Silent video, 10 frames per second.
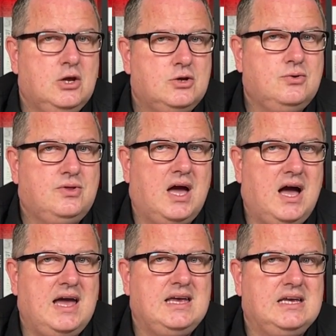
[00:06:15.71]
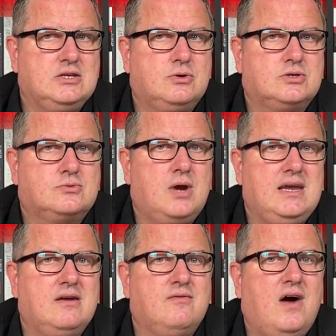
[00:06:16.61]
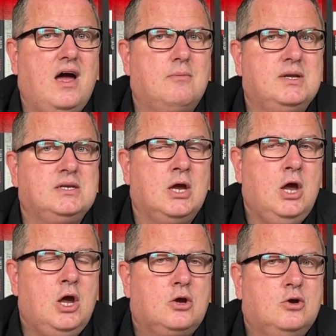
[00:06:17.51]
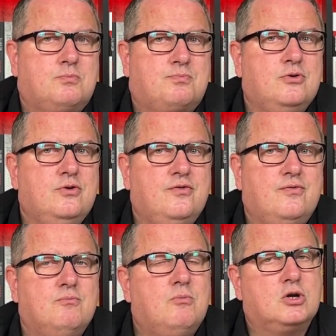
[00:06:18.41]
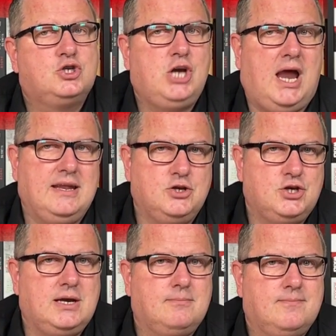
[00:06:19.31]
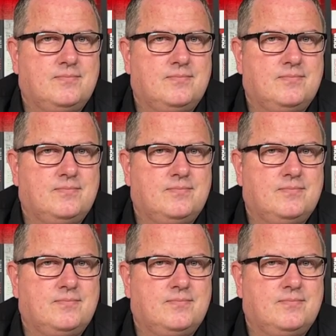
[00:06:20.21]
to the high interest rate environment could prove more challenging.